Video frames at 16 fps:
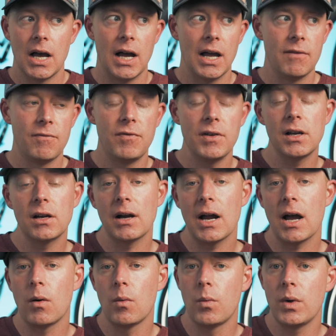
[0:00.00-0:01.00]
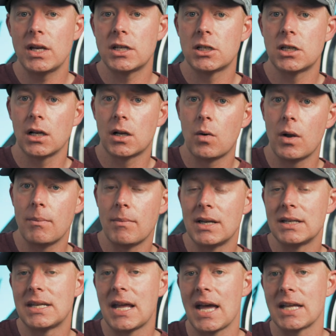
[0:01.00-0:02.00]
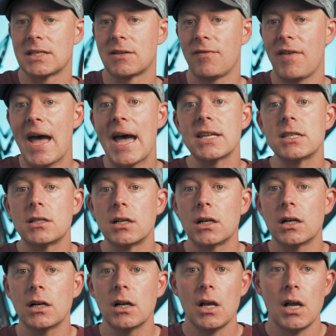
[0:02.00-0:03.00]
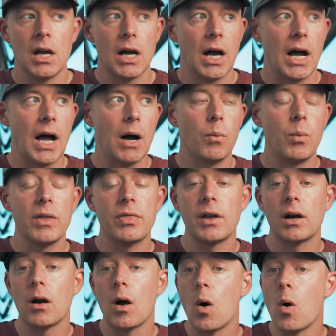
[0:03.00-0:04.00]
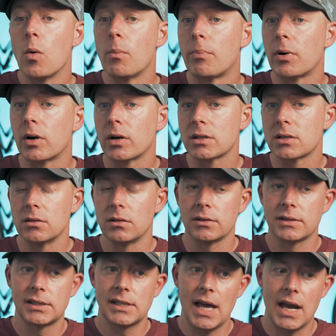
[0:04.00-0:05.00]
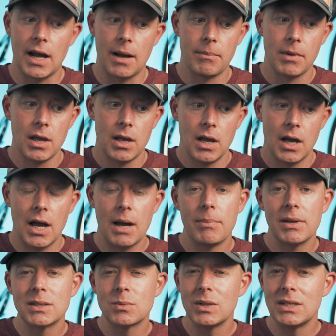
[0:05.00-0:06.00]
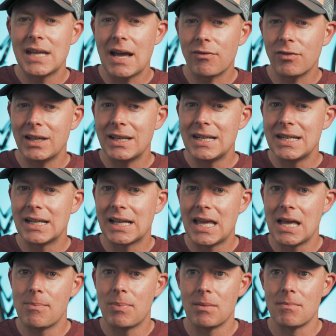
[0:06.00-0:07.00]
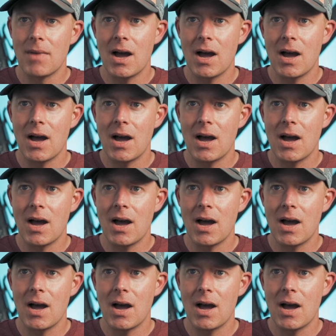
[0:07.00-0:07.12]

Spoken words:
and figure out which equipment tests faster with their own personal setup. Because we definitely need to keep in